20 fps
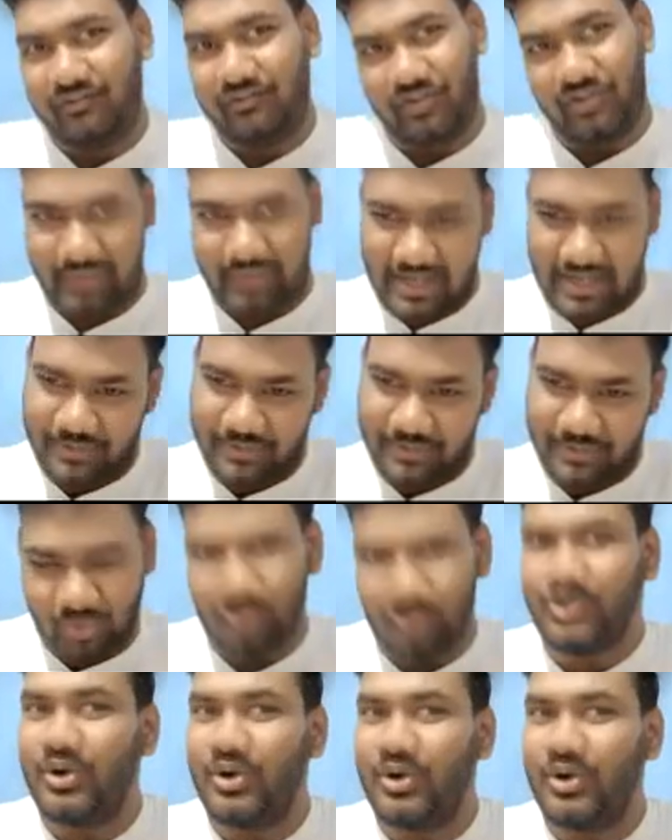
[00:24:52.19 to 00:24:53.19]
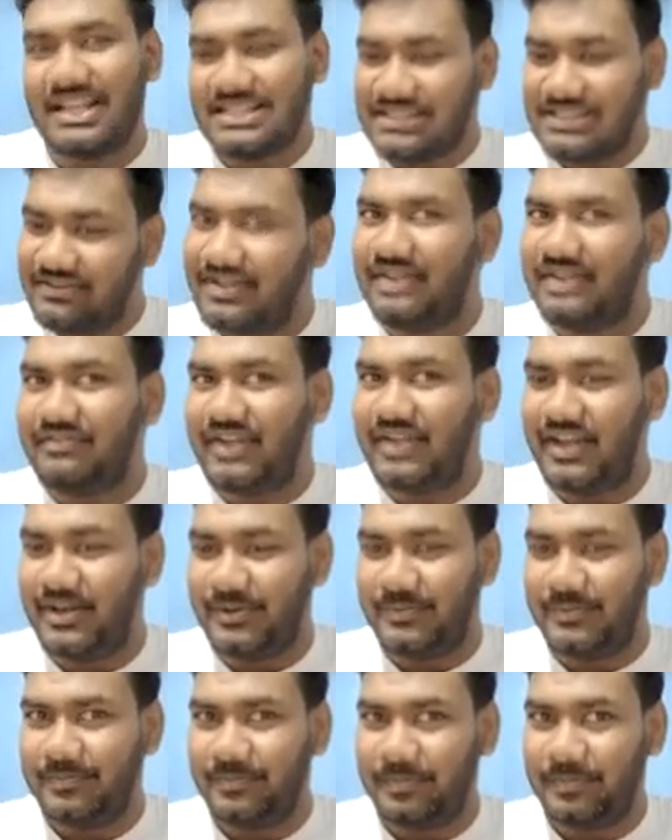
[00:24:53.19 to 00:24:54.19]
For paper 2, you have to get 75
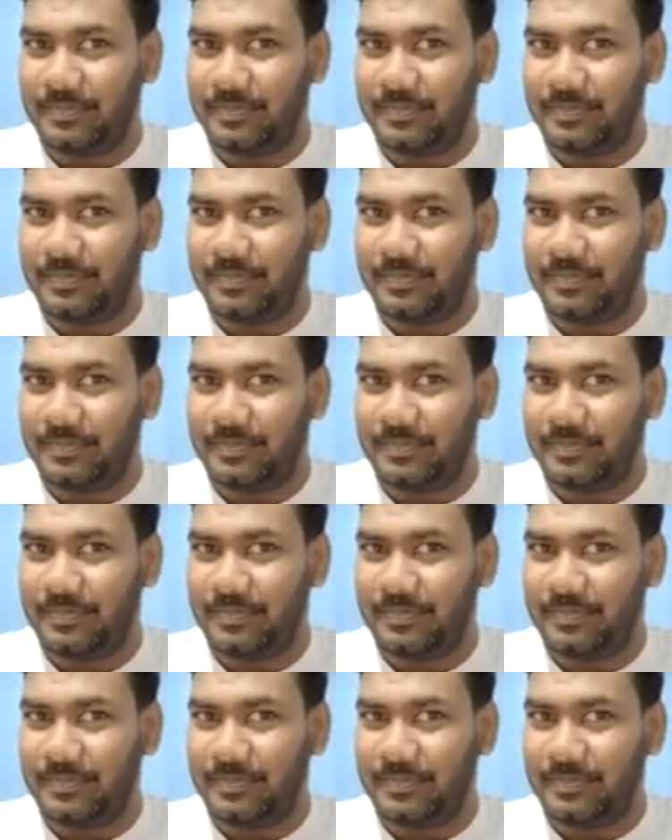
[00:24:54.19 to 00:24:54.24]
now.